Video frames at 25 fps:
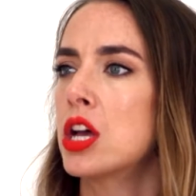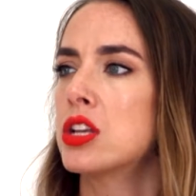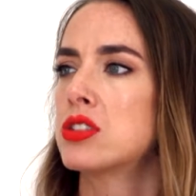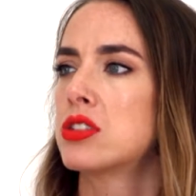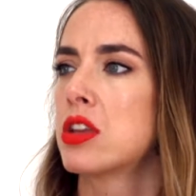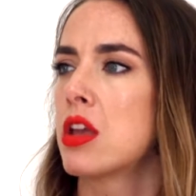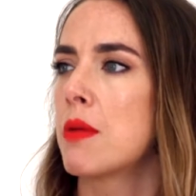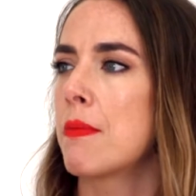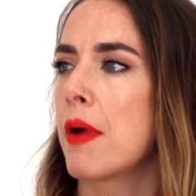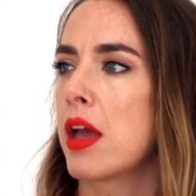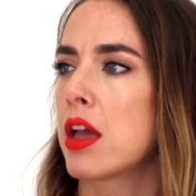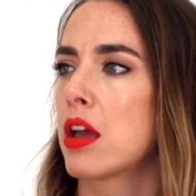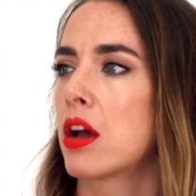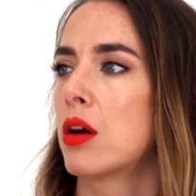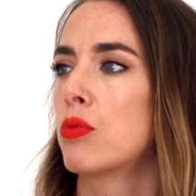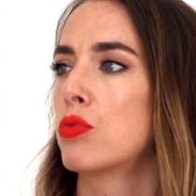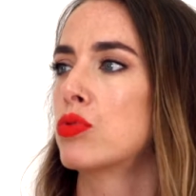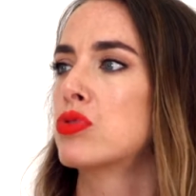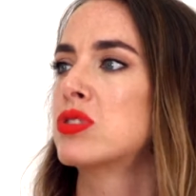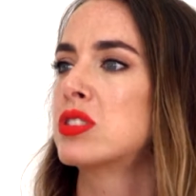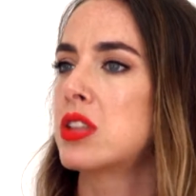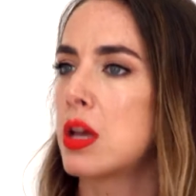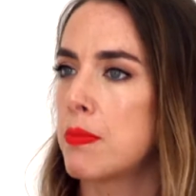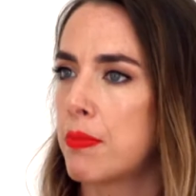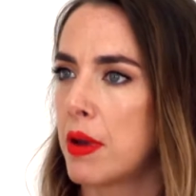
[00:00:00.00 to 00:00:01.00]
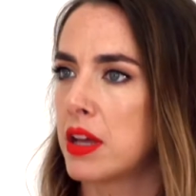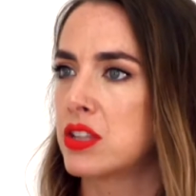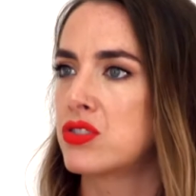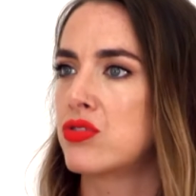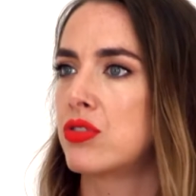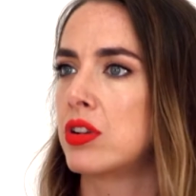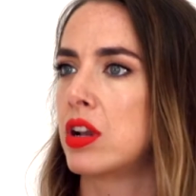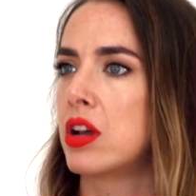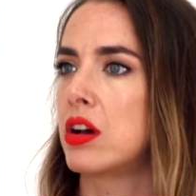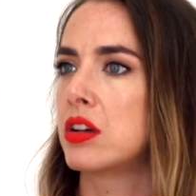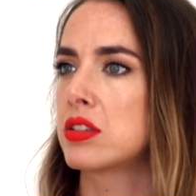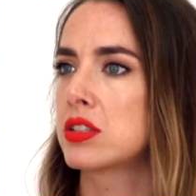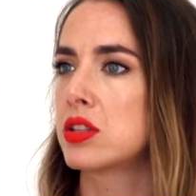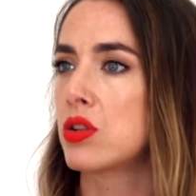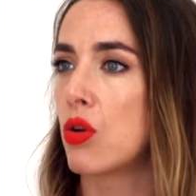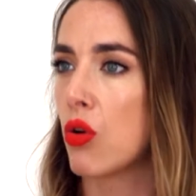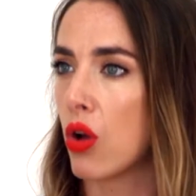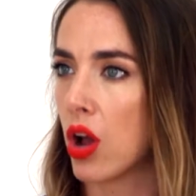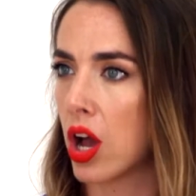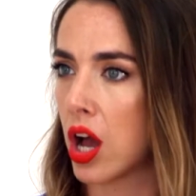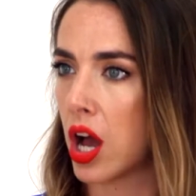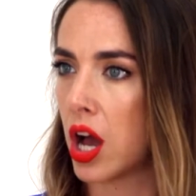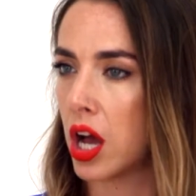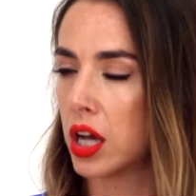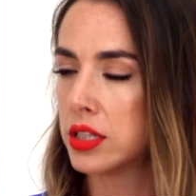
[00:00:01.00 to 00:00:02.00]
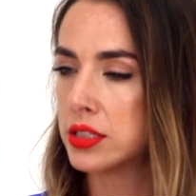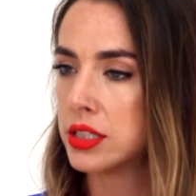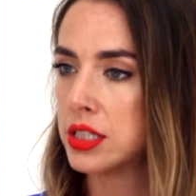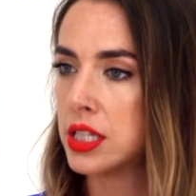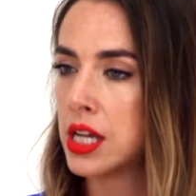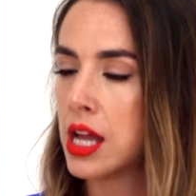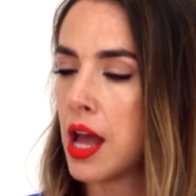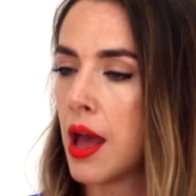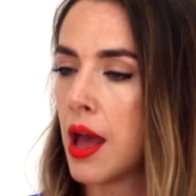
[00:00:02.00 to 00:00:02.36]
so your makeup will sit better and last longer.